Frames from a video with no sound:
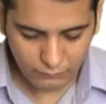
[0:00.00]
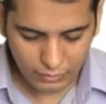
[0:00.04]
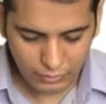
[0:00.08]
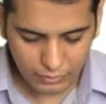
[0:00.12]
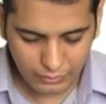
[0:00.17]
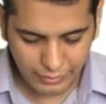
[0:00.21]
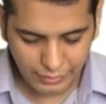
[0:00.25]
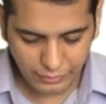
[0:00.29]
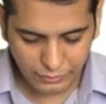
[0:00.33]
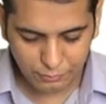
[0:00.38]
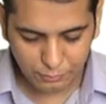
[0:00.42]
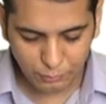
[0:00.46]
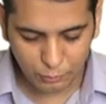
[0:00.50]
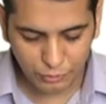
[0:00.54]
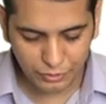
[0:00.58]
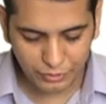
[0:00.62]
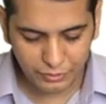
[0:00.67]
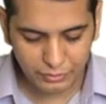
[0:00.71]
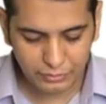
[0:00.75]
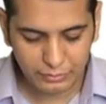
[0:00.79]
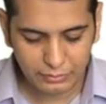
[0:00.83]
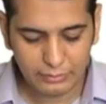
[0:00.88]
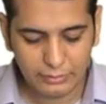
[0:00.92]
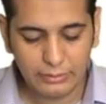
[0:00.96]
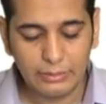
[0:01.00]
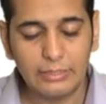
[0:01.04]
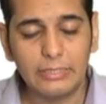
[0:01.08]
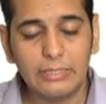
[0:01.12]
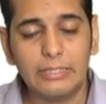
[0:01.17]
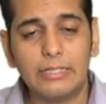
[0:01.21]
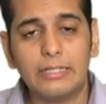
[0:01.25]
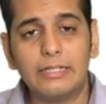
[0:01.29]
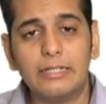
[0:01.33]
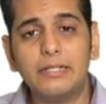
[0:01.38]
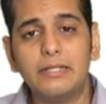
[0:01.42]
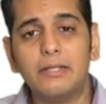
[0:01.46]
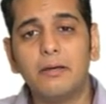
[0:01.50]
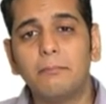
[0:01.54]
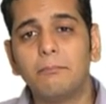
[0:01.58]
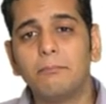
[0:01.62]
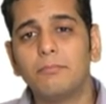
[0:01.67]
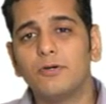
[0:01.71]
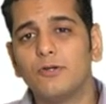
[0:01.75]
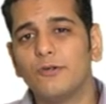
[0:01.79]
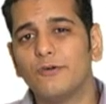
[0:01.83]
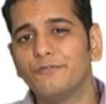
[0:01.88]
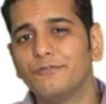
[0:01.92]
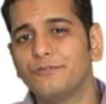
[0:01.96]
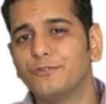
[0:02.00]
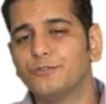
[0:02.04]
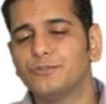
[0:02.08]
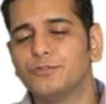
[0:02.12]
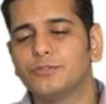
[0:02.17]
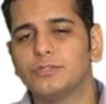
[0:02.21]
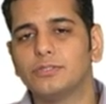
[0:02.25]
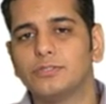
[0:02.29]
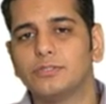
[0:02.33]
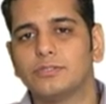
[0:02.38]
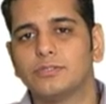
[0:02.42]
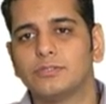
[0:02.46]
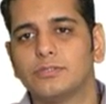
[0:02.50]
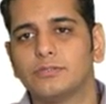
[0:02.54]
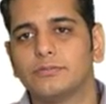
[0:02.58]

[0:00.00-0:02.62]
Next point, number of users.